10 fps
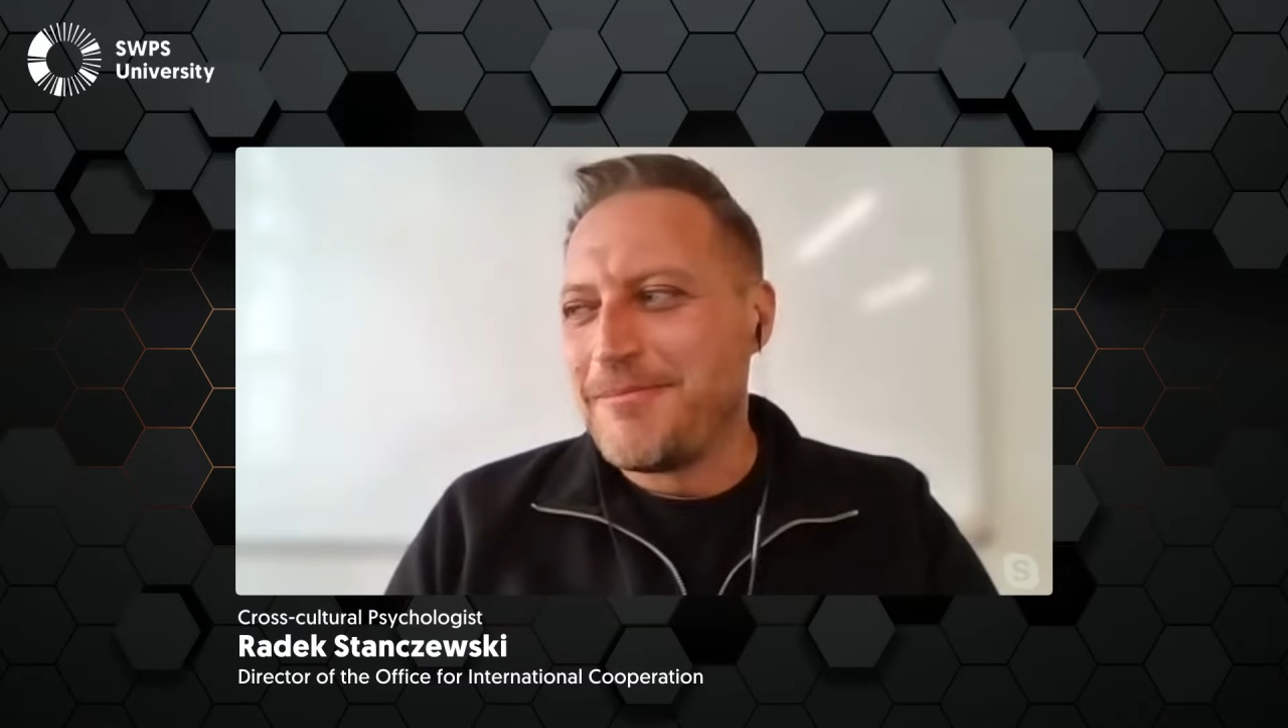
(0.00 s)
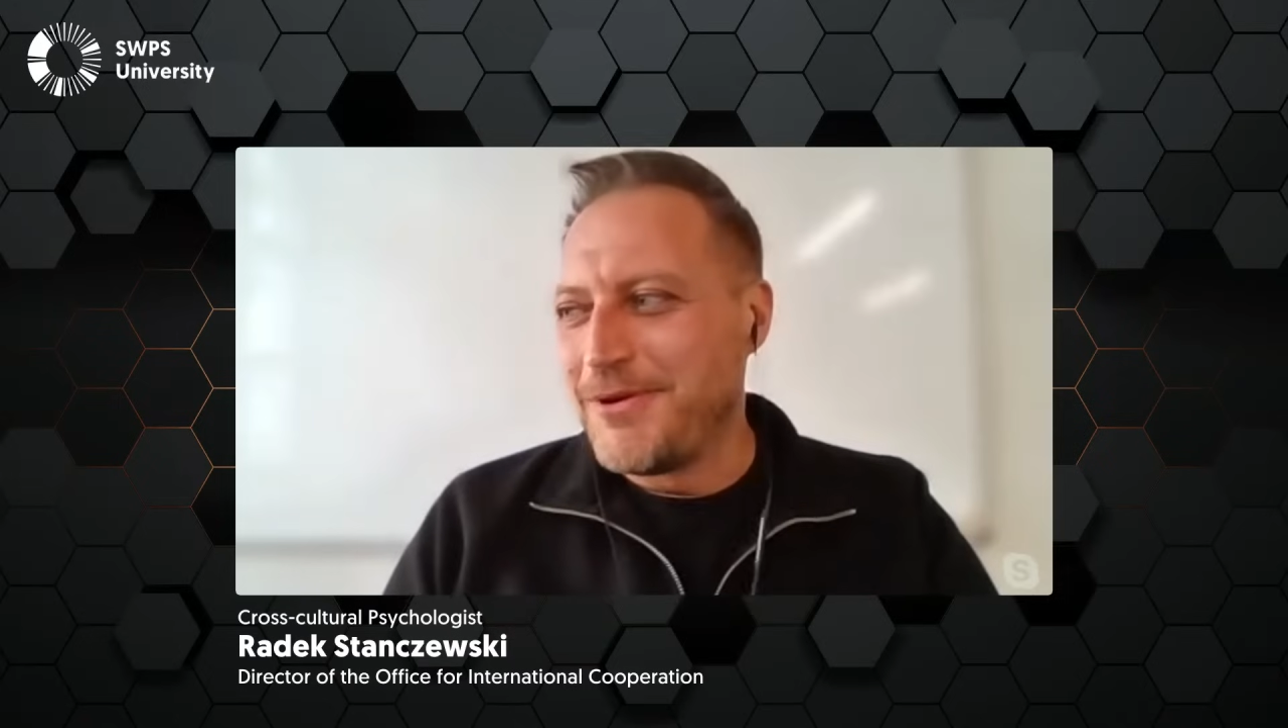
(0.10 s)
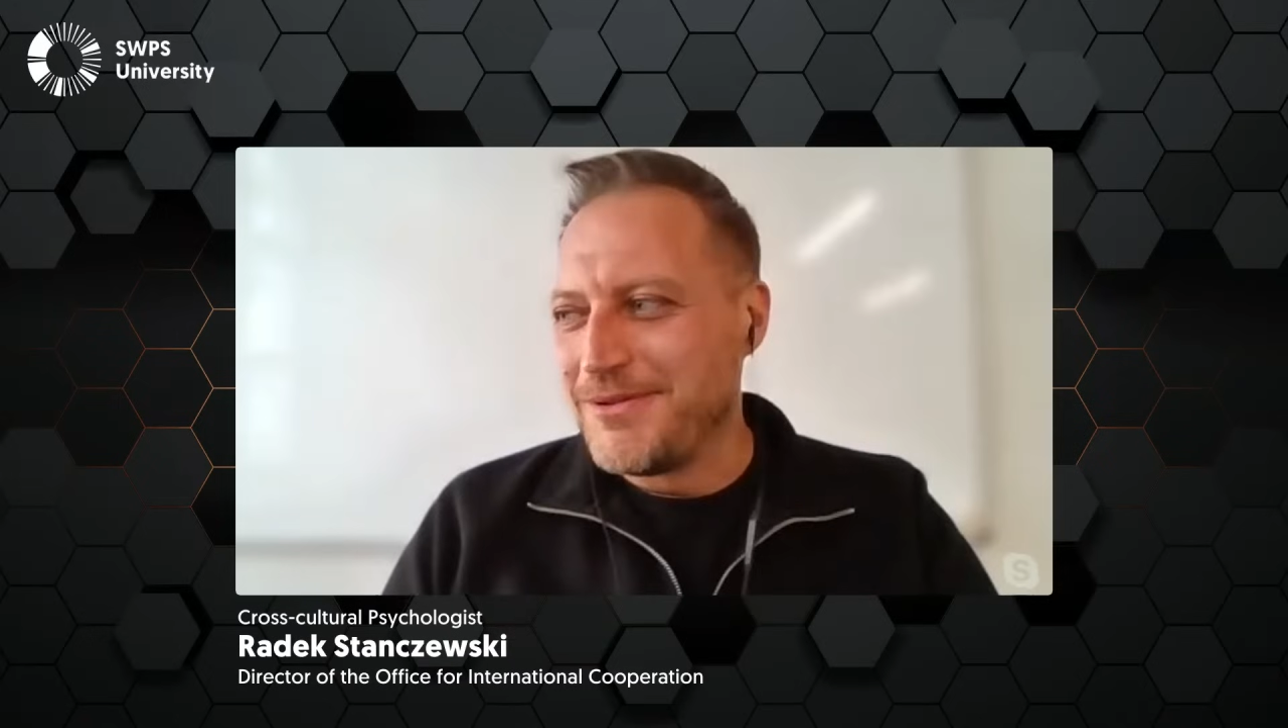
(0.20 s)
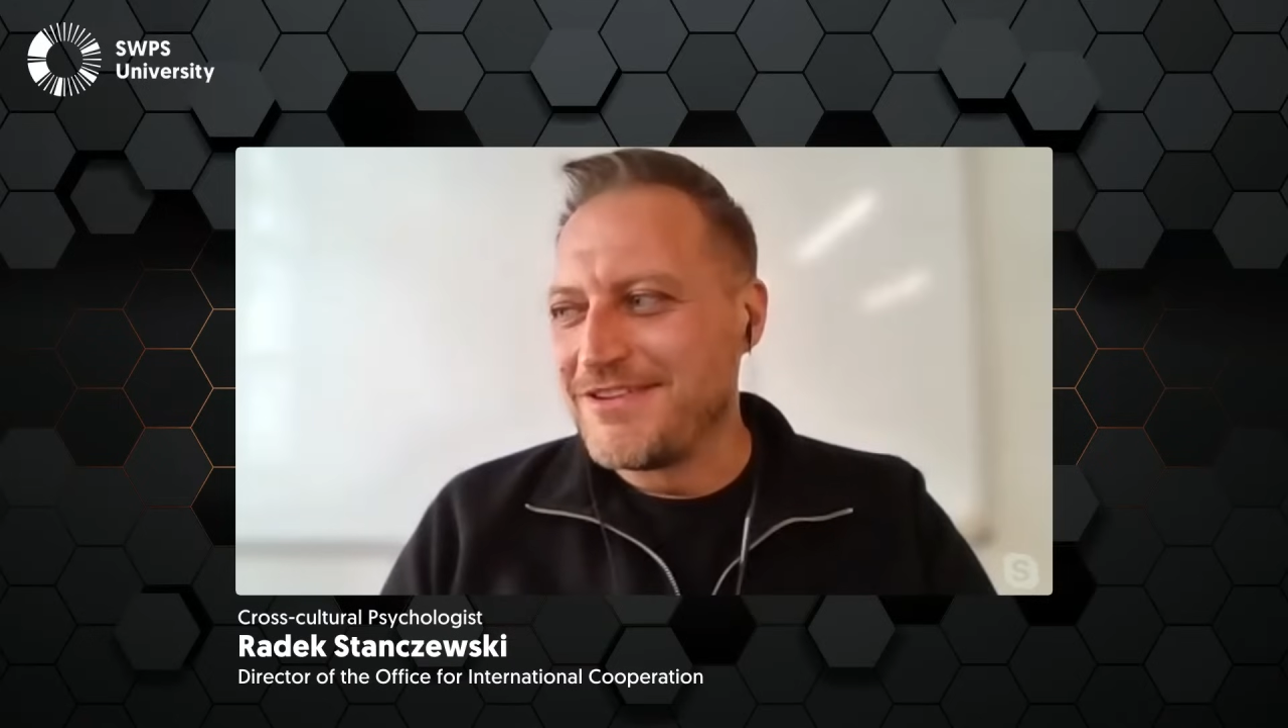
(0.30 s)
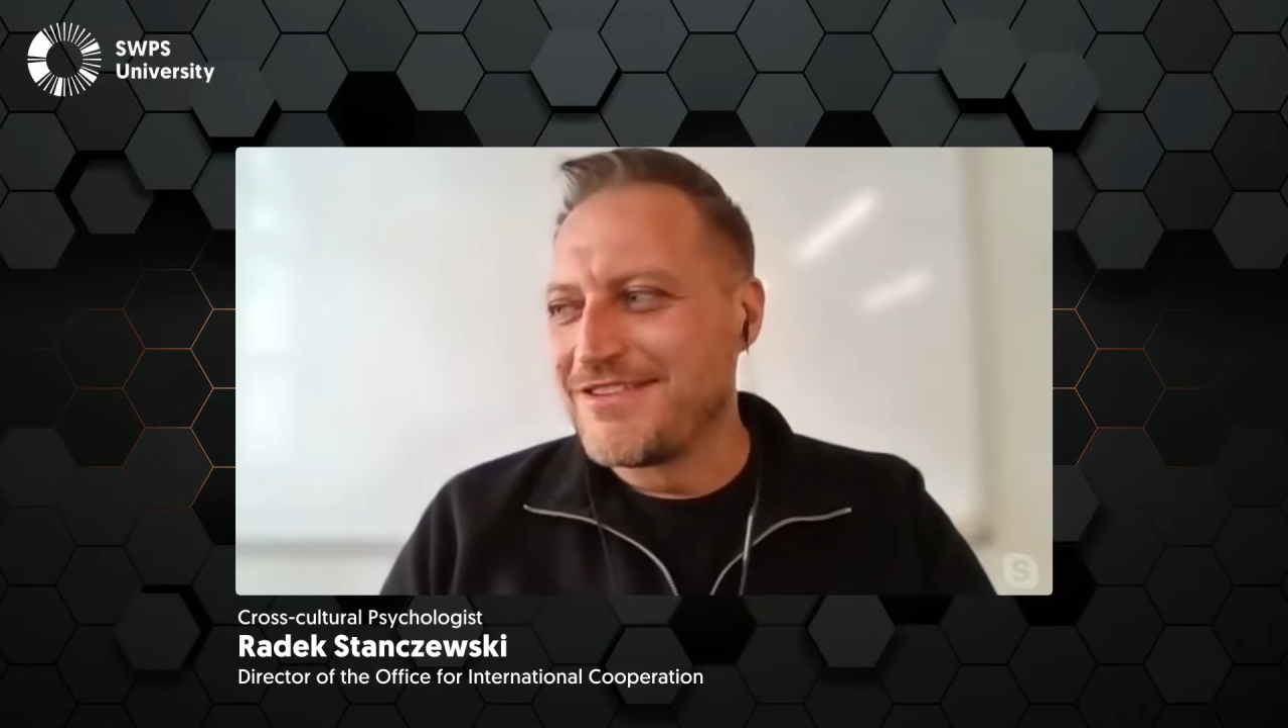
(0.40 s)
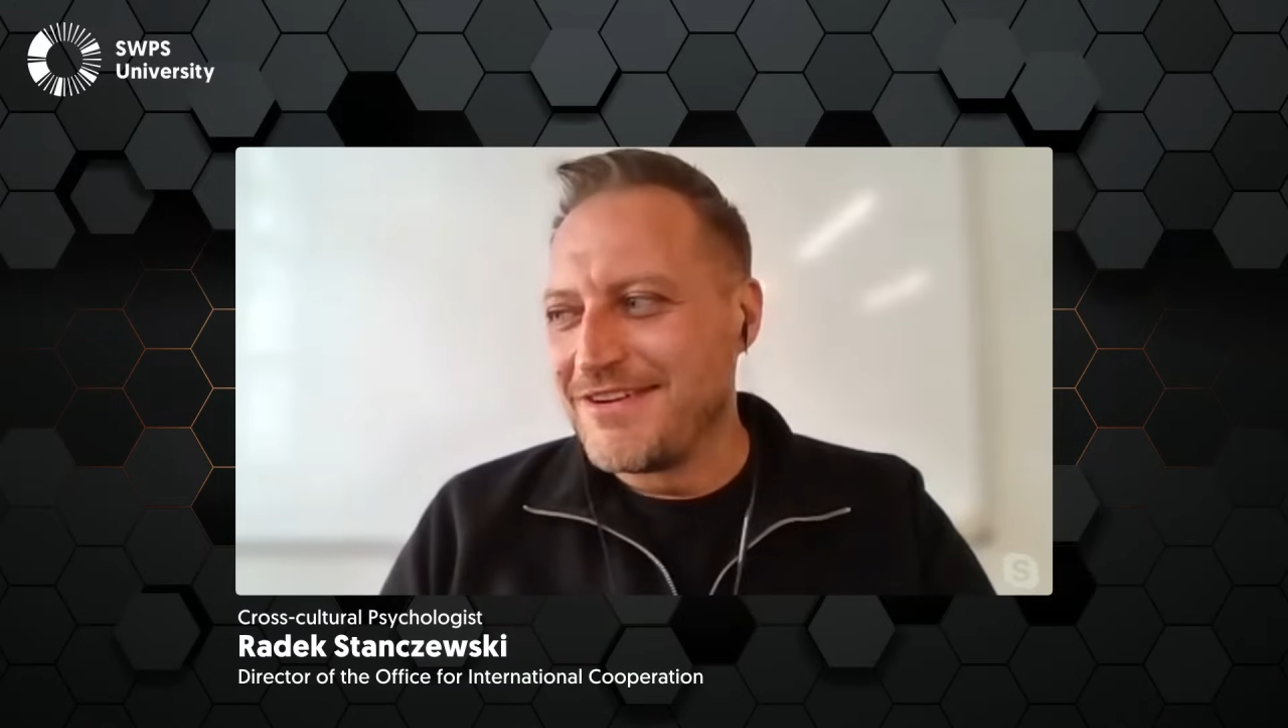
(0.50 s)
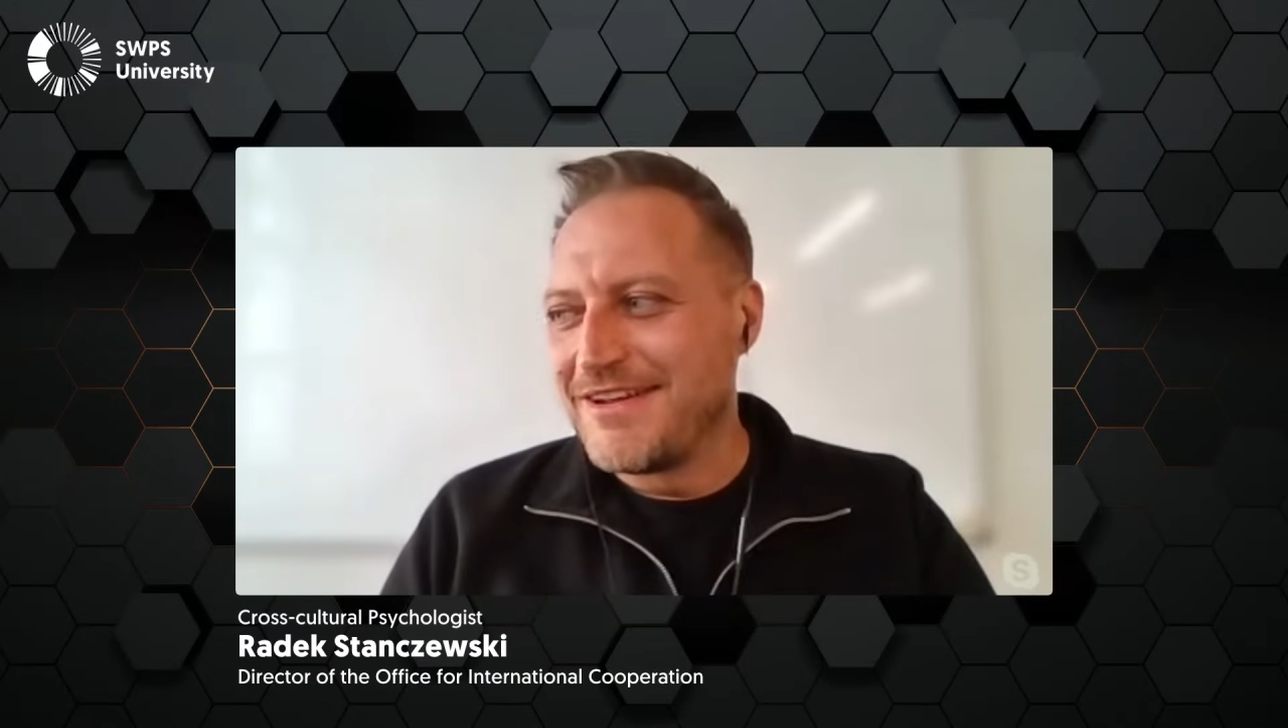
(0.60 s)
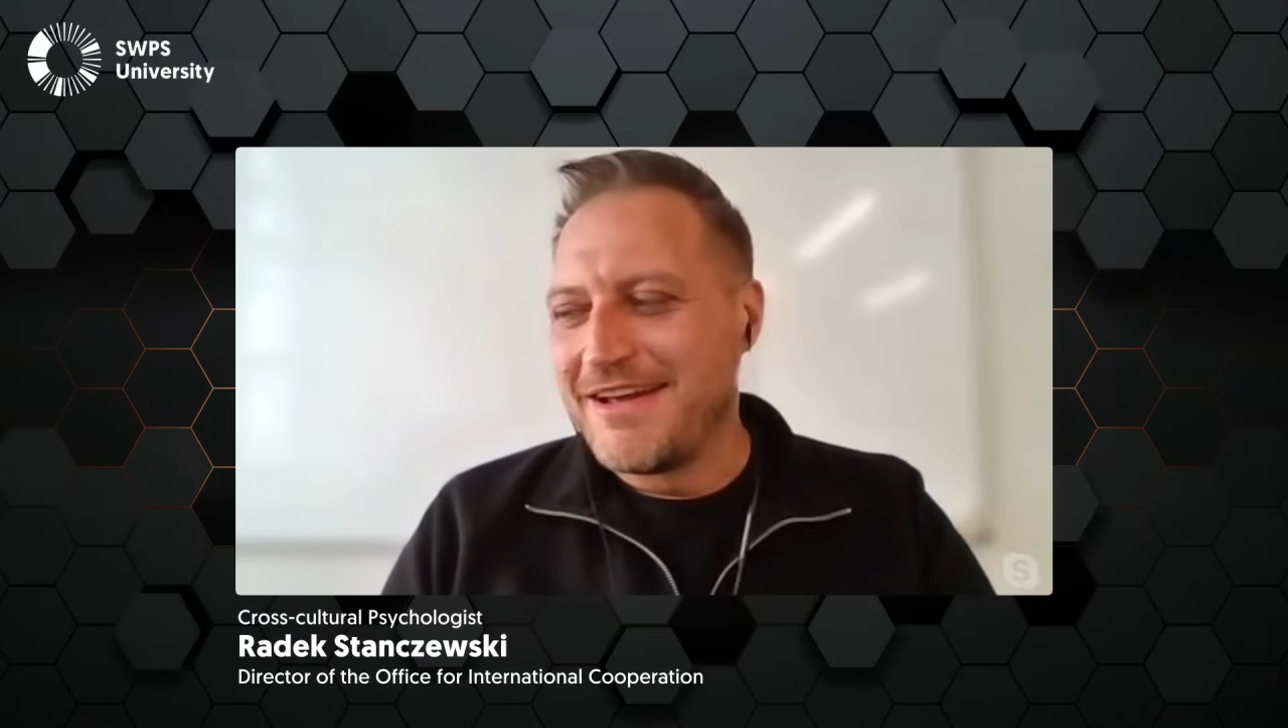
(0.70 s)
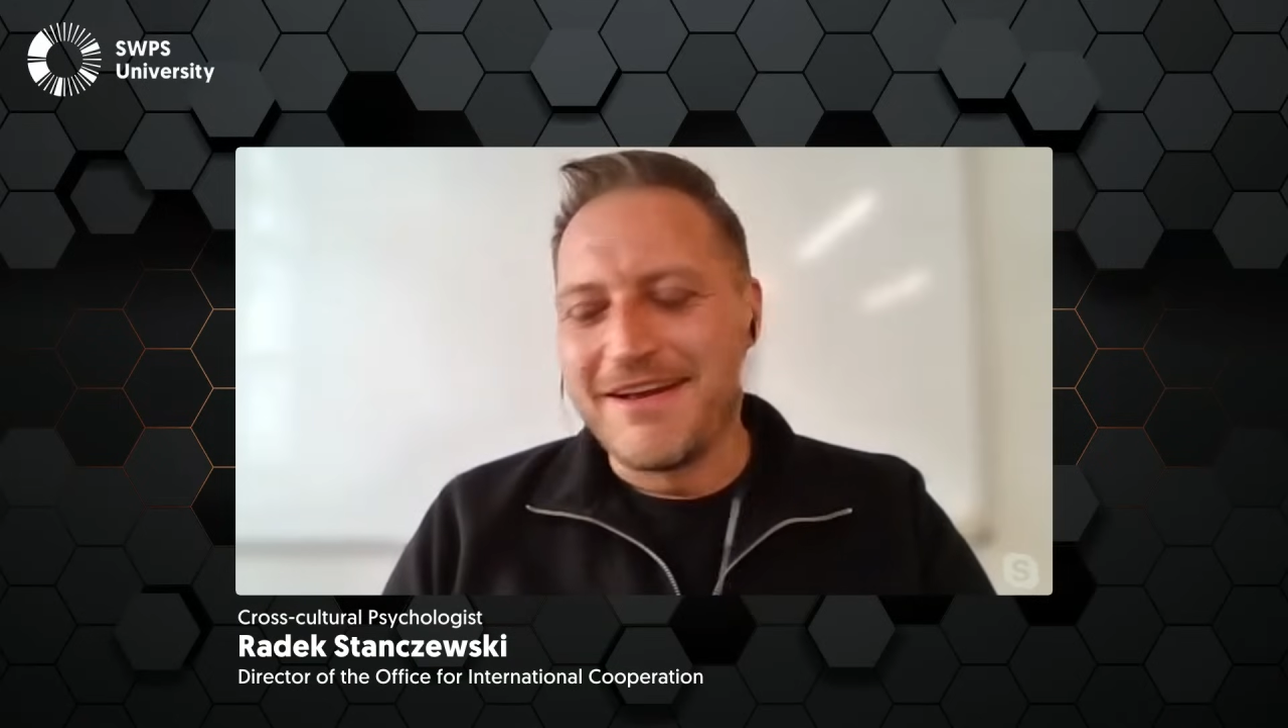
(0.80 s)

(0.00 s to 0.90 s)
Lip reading: Polish